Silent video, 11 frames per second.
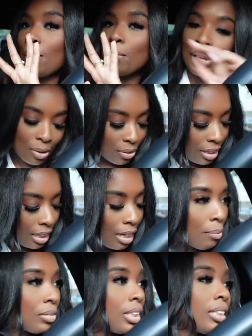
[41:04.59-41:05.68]
wait on it
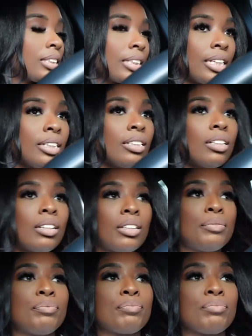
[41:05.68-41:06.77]
i'm really excited
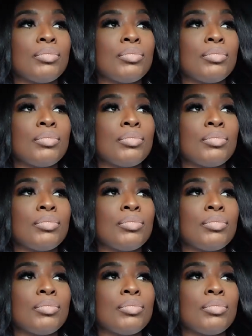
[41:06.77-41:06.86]
um